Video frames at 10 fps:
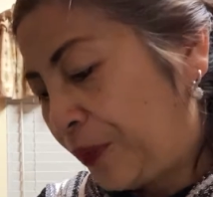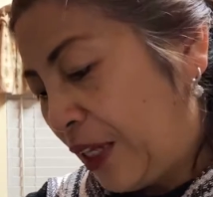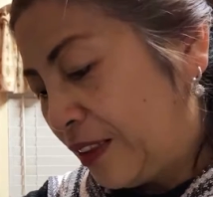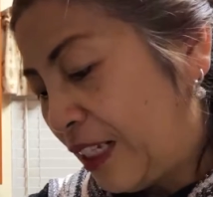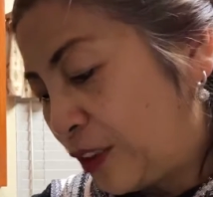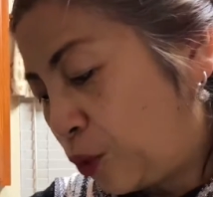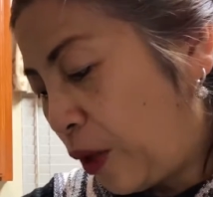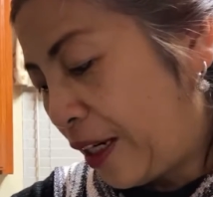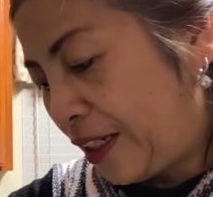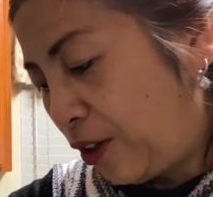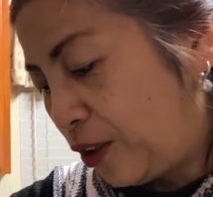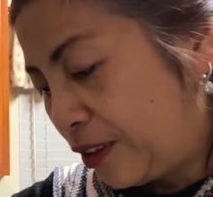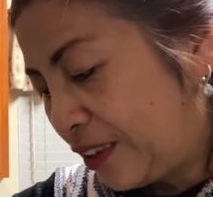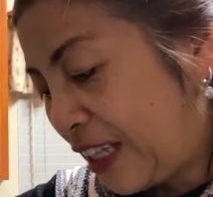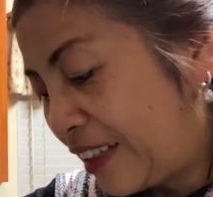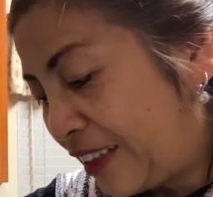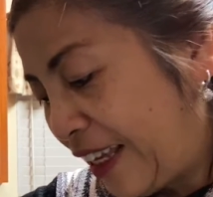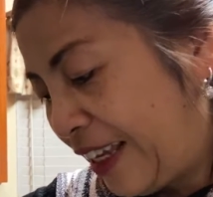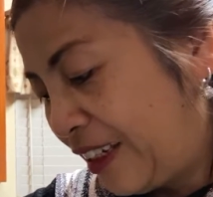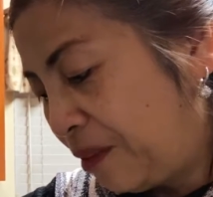that's why on
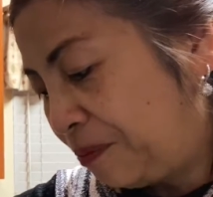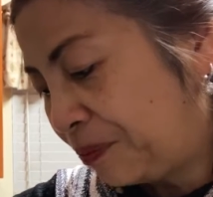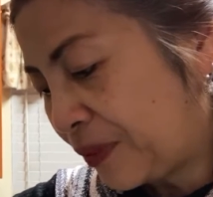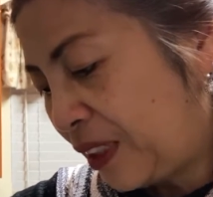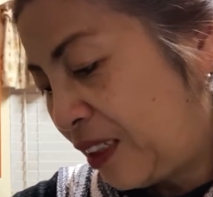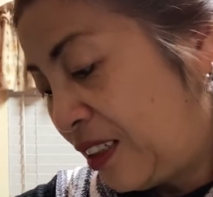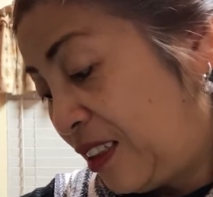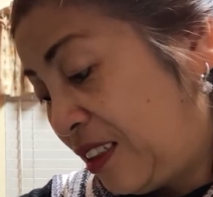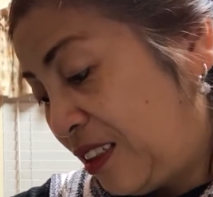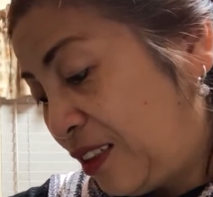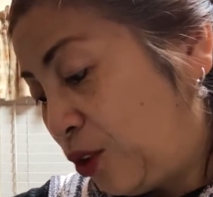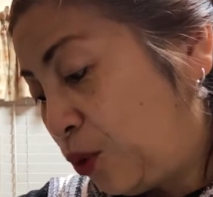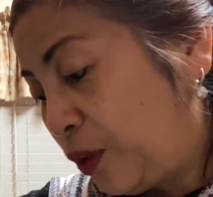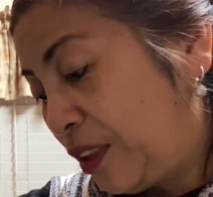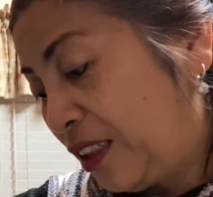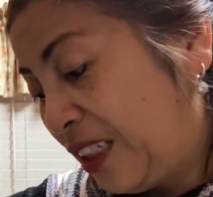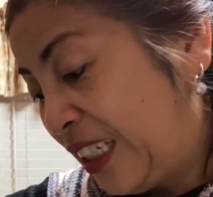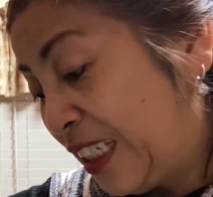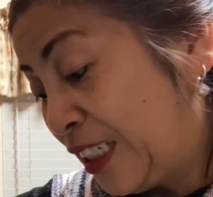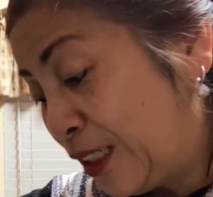Sunday you will
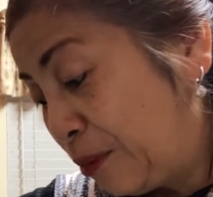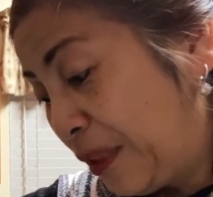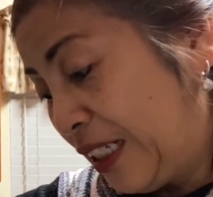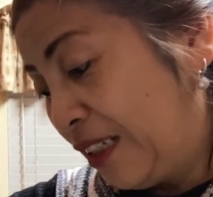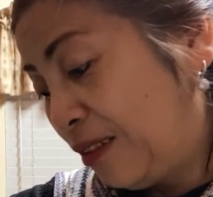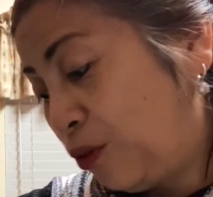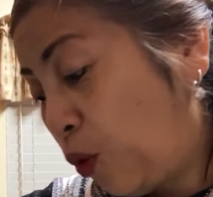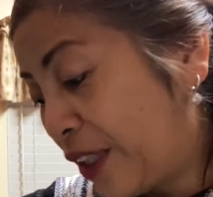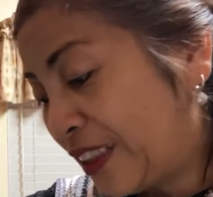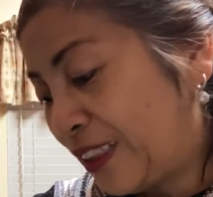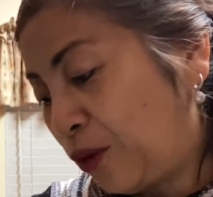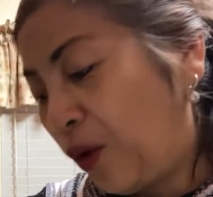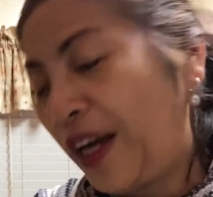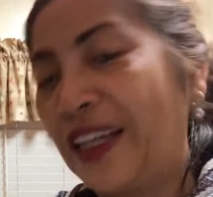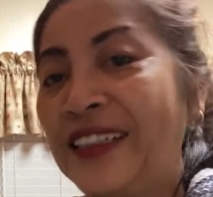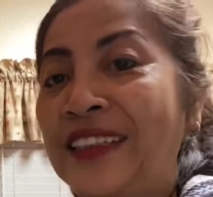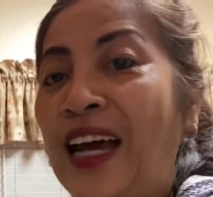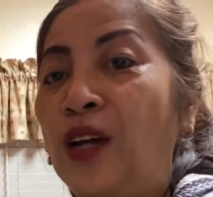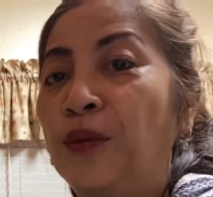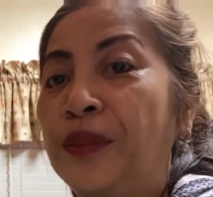hear me once in a while. I
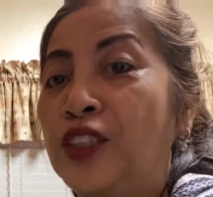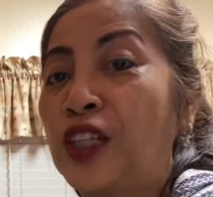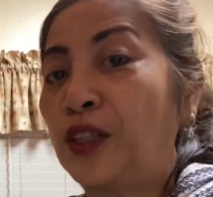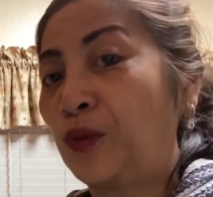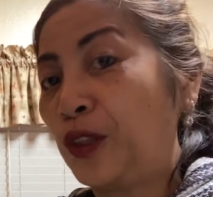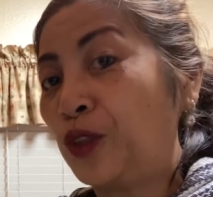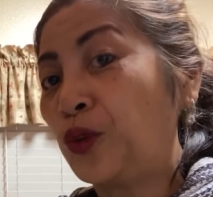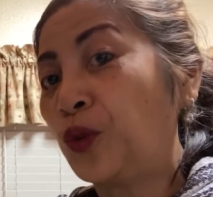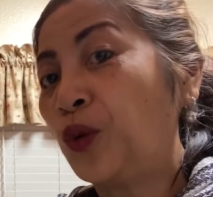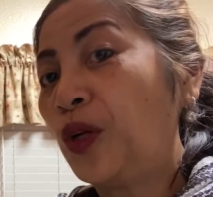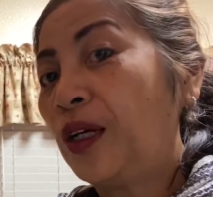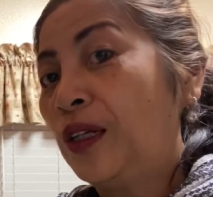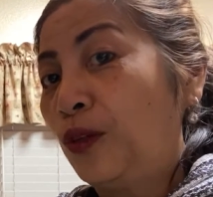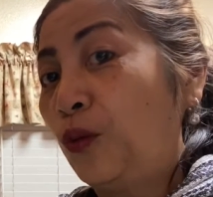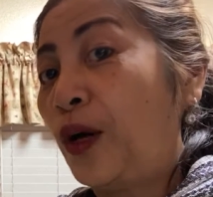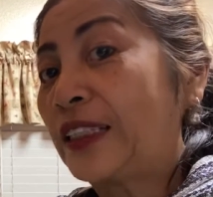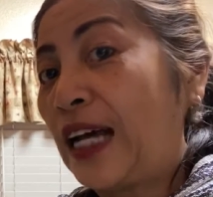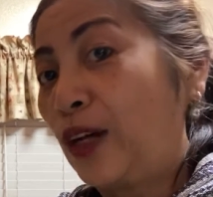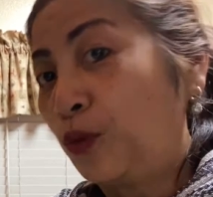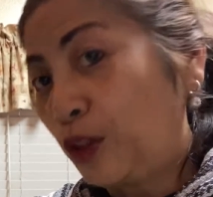will be sharing with you what
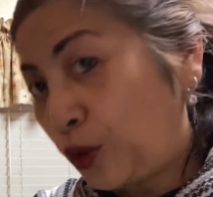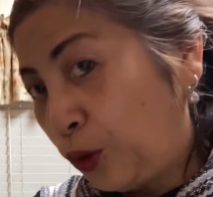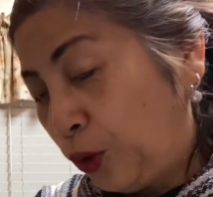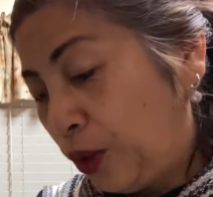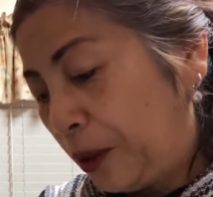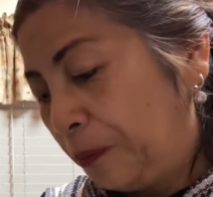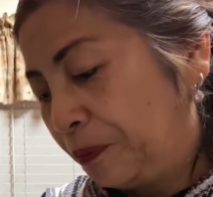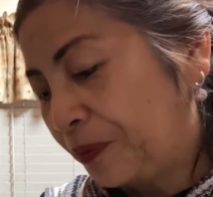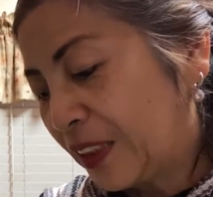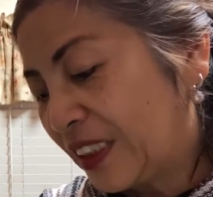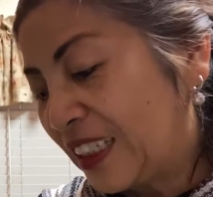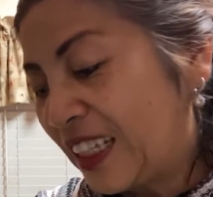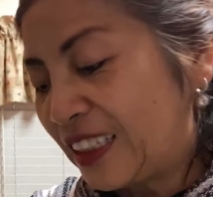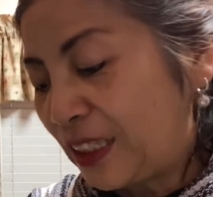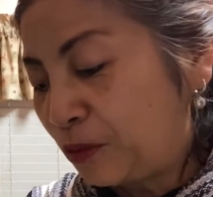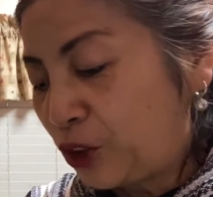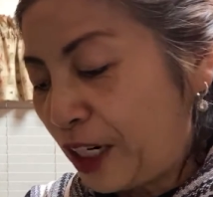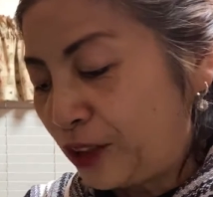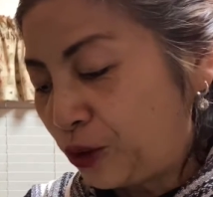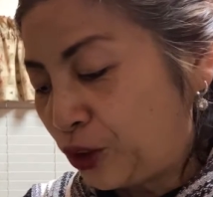I will cook. It's not that I'm
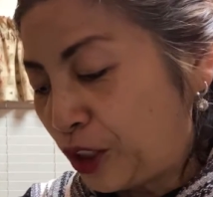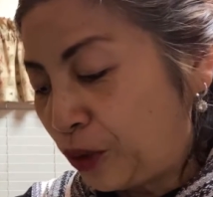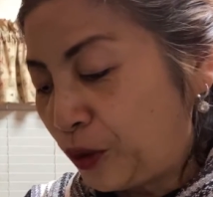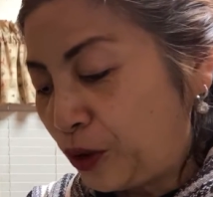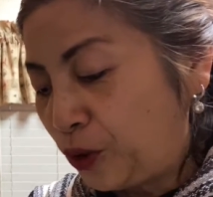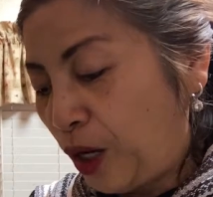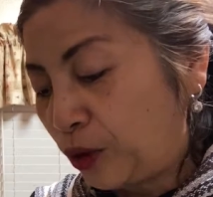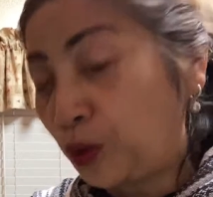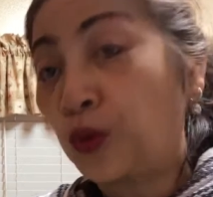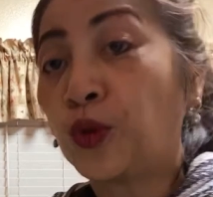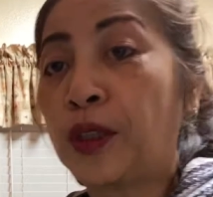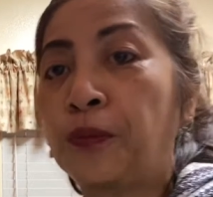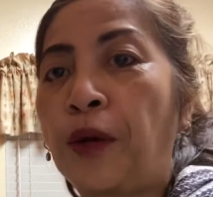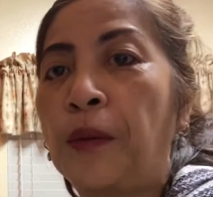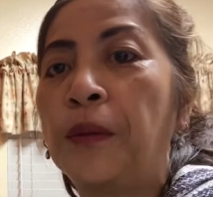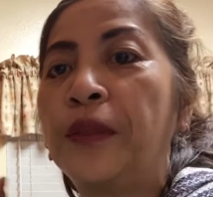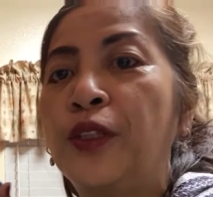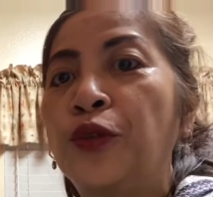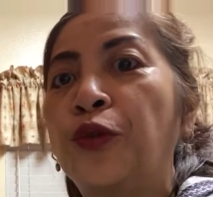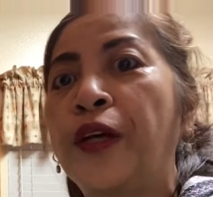trying to share with you how to cook it. Probably
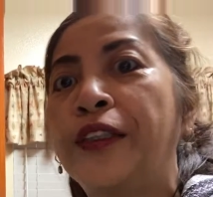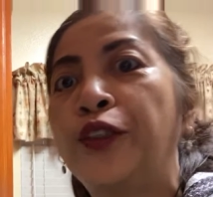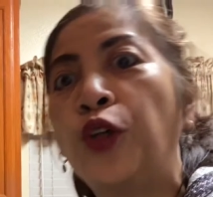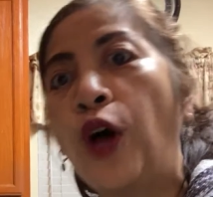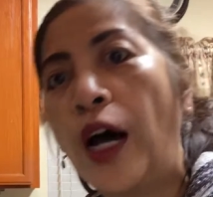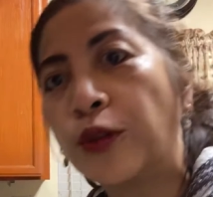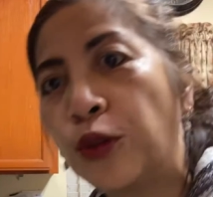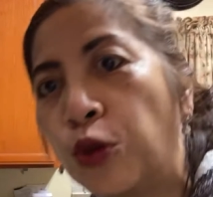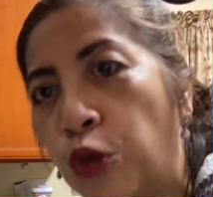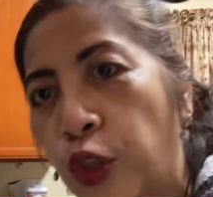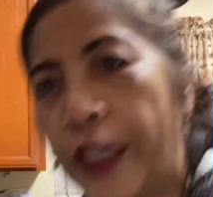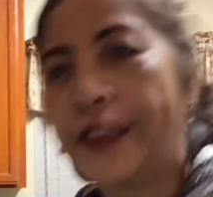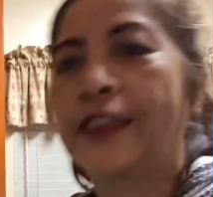you already know how to do this.